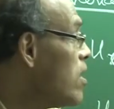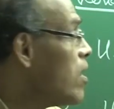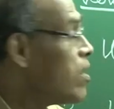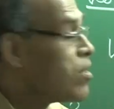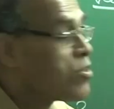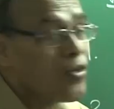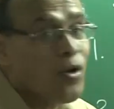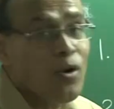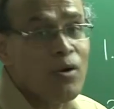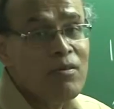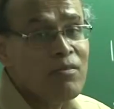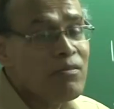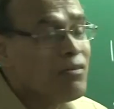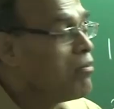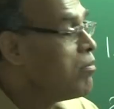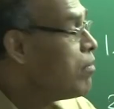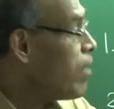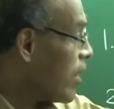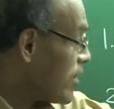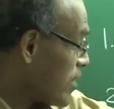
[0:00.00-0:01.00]

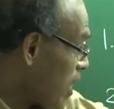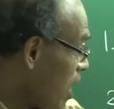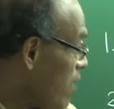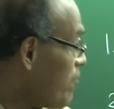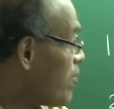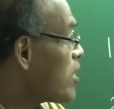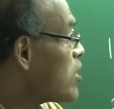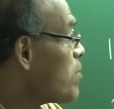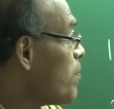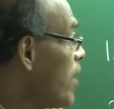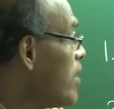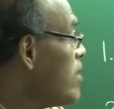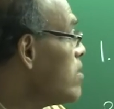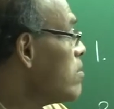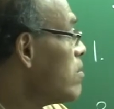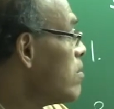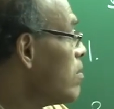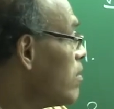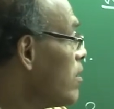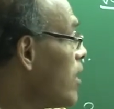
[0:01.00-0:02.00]
So, as I have explained,
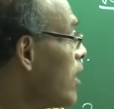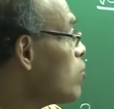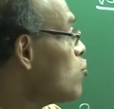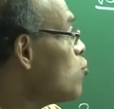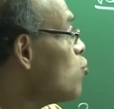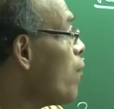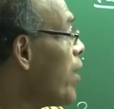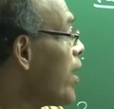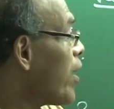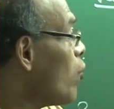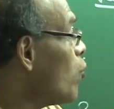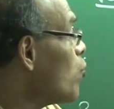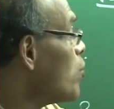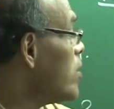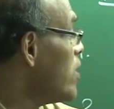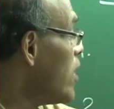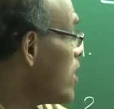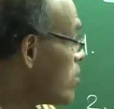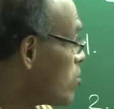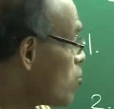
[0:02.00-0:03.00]
they are two-way
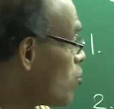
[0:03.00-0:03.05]
coordinates.